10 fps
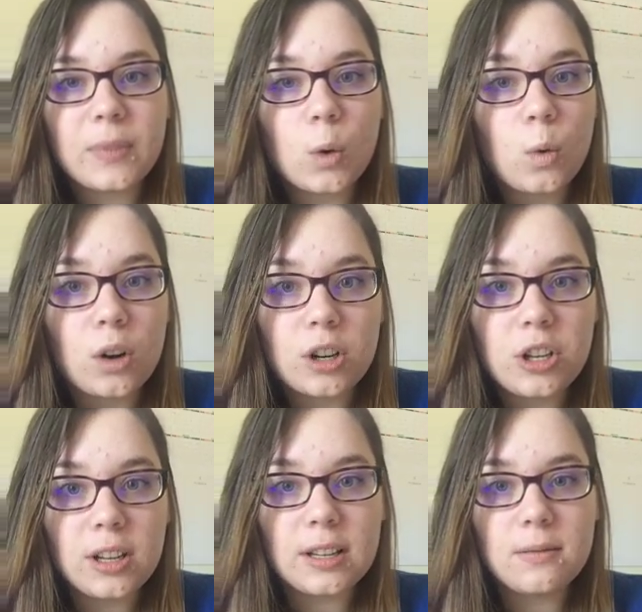or
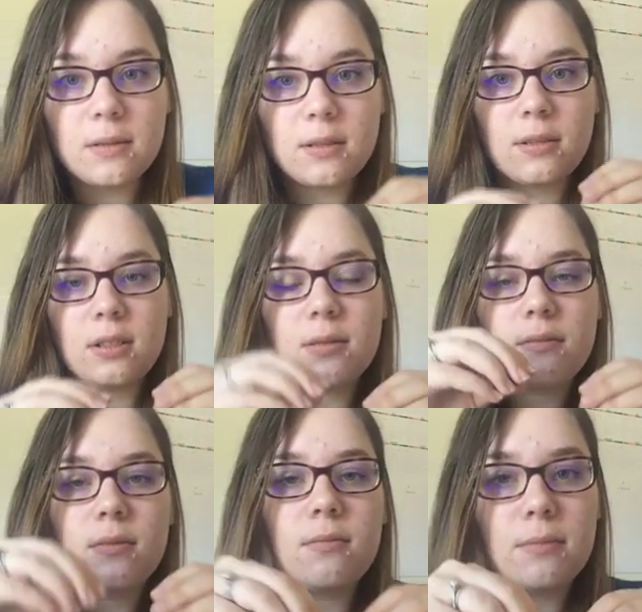you can
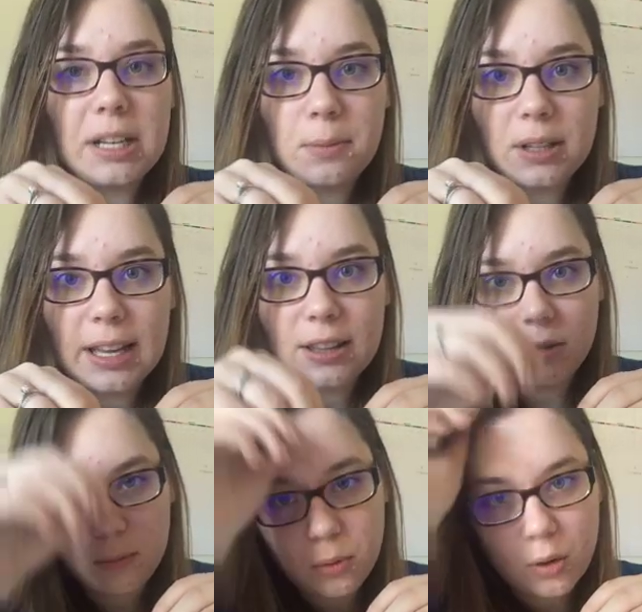manipulate the
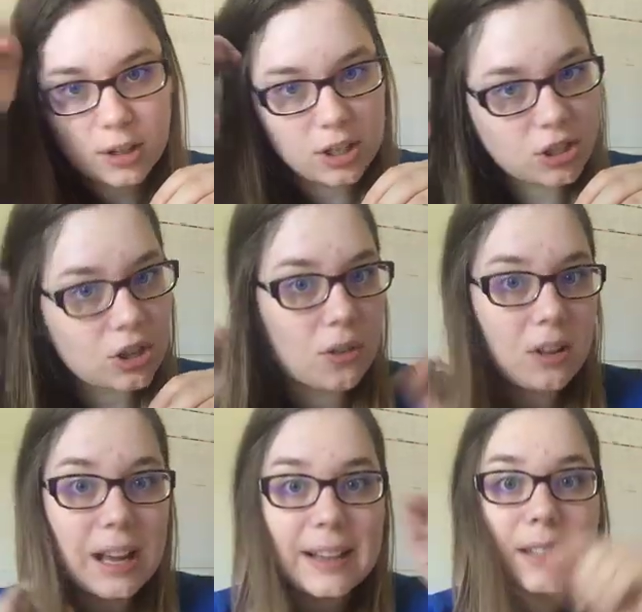report to show the
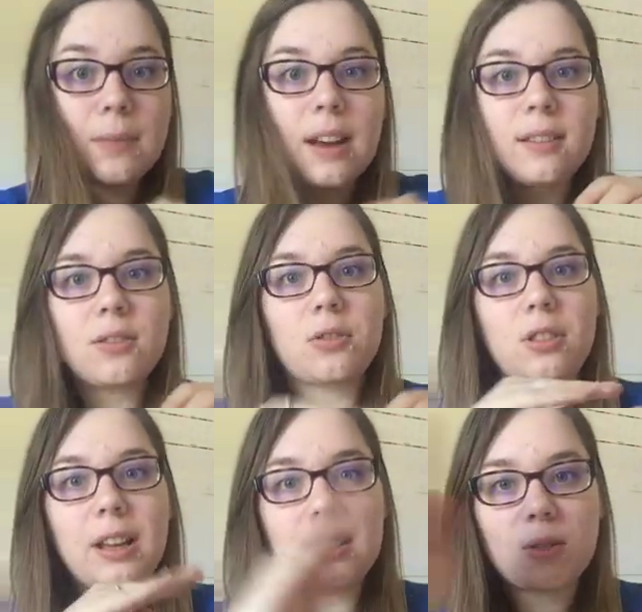last month or
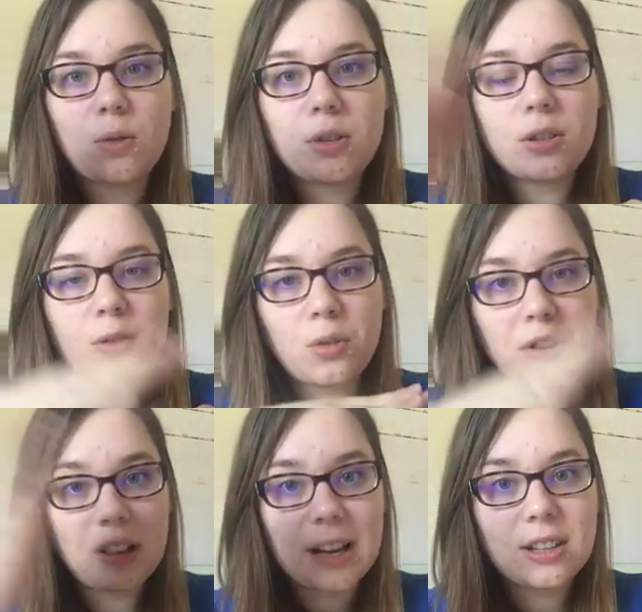the last quarter
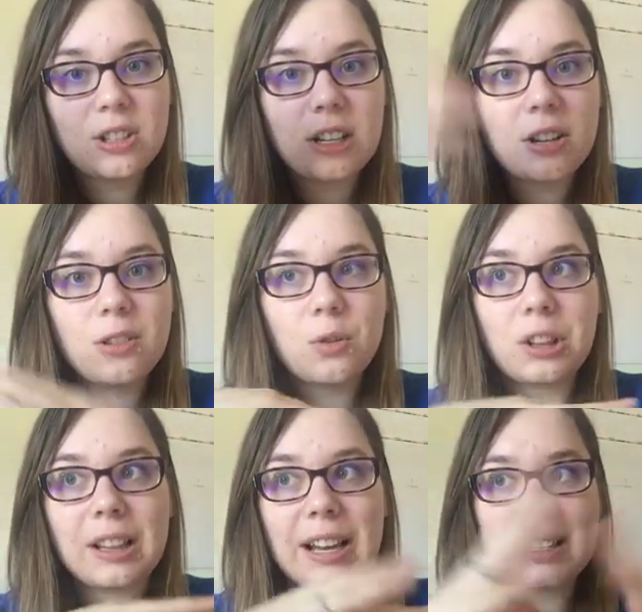or the last year or
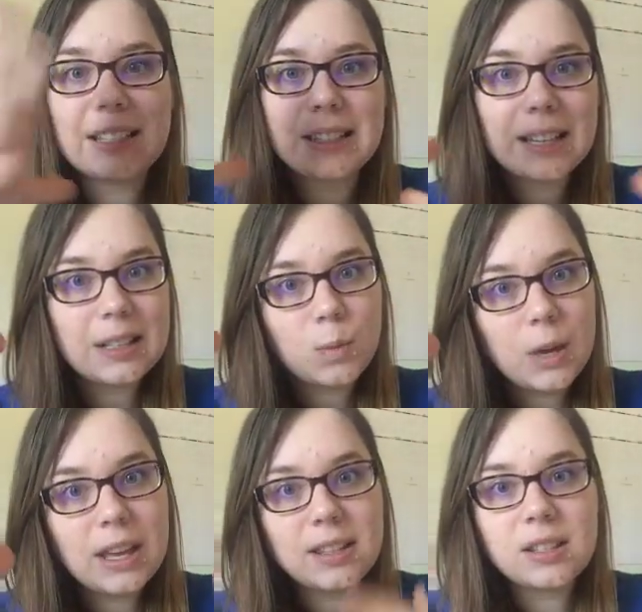the last 6
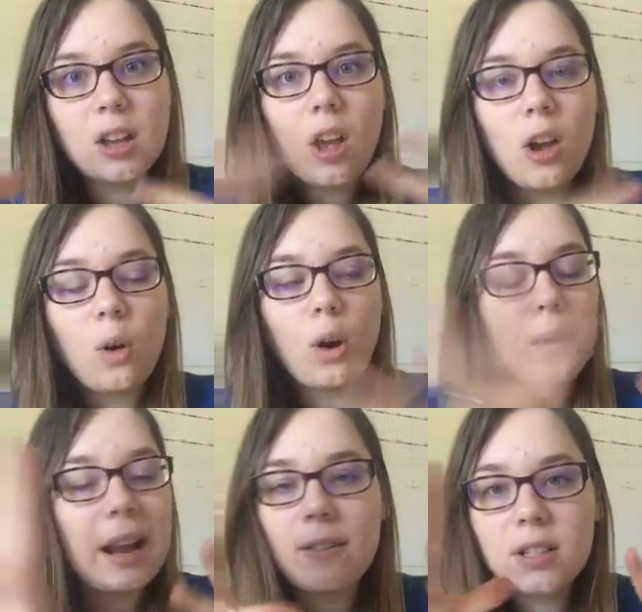weeks or
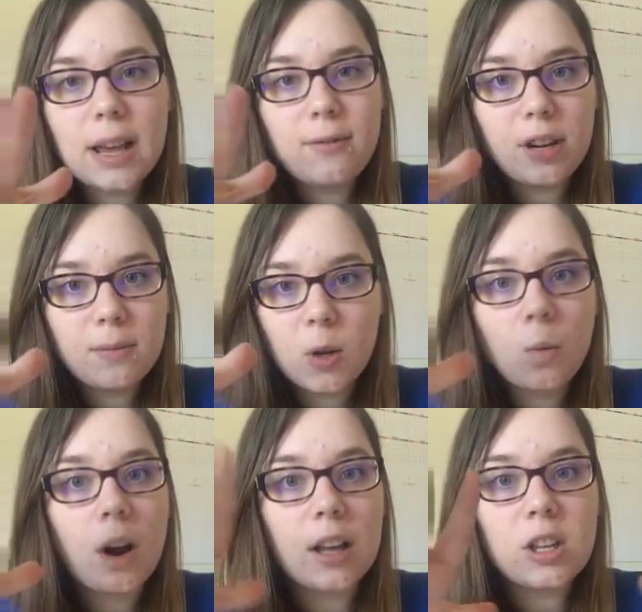whatever time frame you
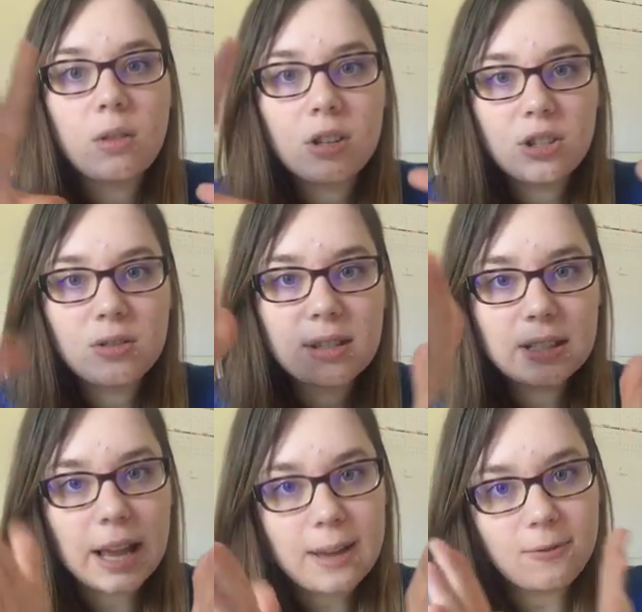want. You can choose the
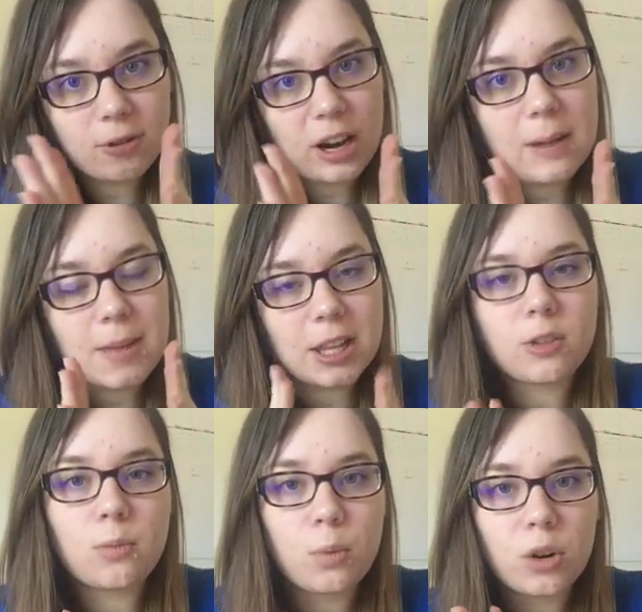time frame that
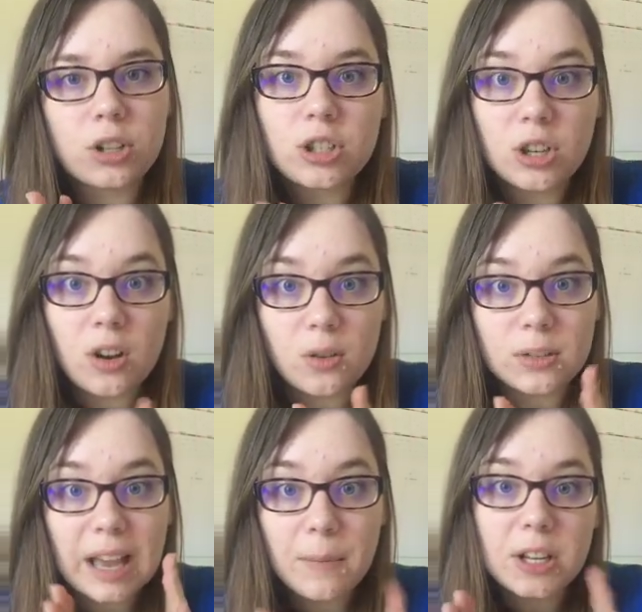the report
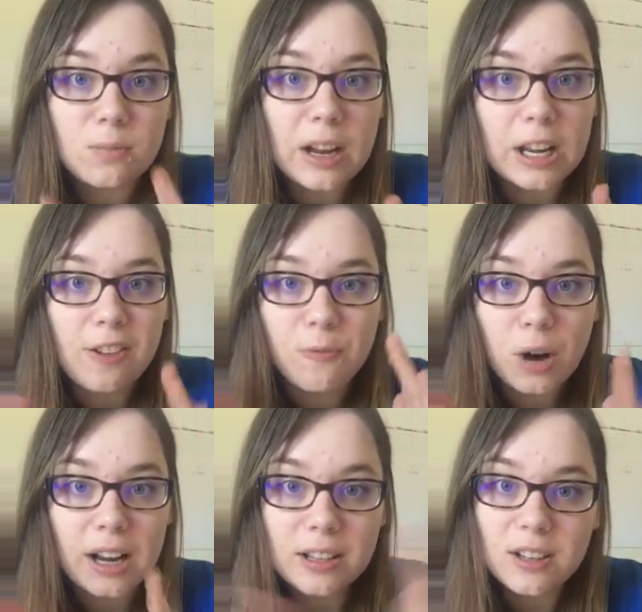shows how much money you've
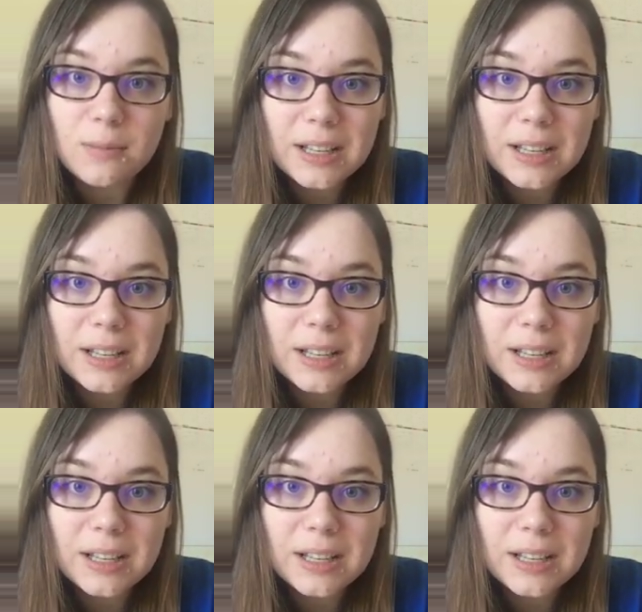brought into the